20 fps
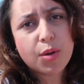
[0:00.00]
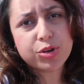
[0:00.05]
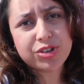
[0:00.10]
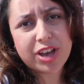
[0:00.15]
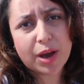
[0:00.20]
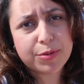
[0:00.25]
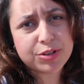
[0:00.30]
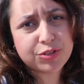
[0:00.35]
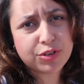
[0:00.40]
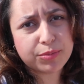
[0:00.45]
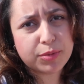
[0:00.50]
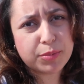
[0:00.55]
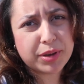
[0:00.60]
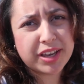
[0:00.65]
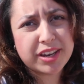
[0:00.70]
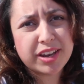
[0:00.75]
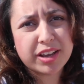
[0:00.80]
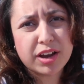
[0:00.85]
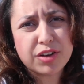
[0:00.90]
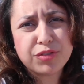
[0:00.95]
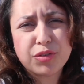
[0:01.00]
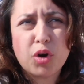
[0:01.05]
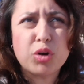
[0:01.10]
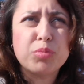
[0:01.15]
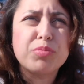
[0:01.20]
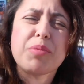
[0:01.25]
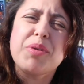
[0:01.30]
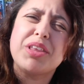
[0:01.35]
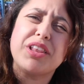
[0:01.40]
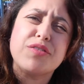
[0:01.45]
which happens from the beginning of
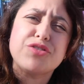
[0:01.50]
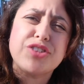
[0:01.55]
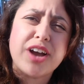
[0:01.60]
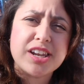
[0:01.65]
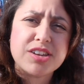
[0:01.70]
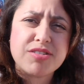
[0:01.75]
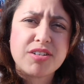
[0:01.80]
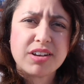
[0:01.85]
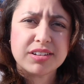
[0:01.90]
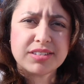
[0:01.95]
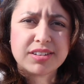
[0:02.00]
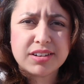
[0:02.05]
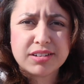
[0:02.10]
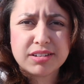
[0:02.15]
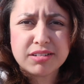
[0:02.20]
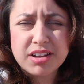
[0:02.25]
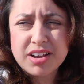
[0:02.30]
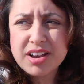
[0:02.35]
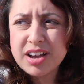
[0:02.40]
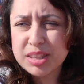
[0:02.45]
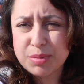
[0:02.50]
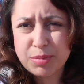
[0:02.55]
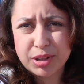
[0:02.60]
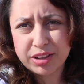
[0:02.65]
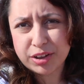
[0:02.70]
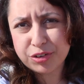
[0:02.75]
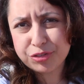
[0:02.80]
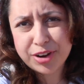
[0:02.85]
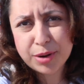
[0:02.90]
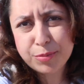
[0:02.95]
or the middle of January until the
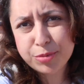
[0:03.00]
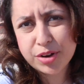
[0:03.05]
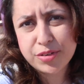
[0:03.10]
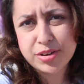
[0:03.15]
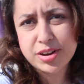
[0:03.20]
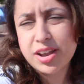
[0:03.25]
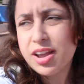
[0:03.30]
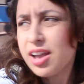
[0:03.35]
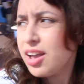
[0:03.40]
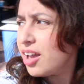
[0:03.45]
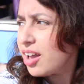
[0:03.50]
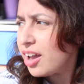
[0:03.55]
middle of February.